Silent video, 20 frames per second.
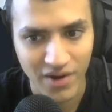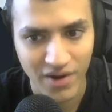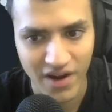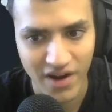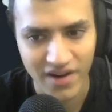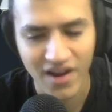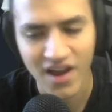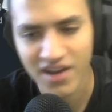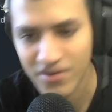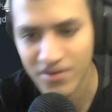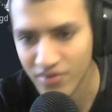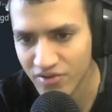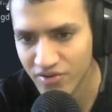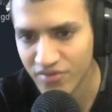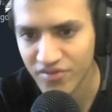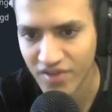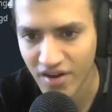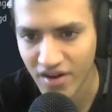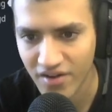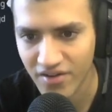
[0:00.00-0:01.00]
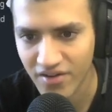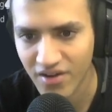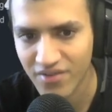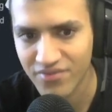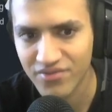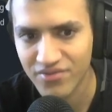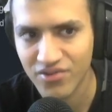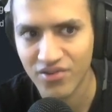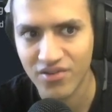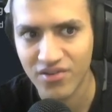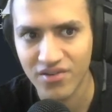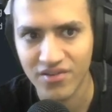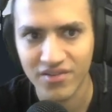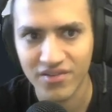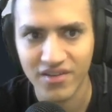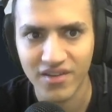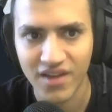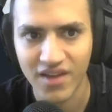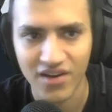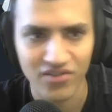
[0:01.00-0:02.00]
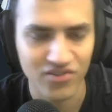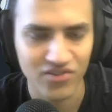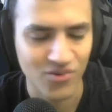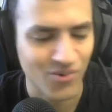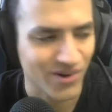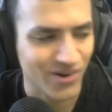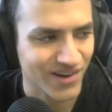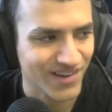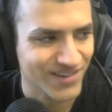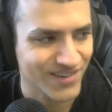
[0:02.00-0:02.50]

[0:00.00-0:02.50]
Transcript: but I kind of understand enough to get it to work.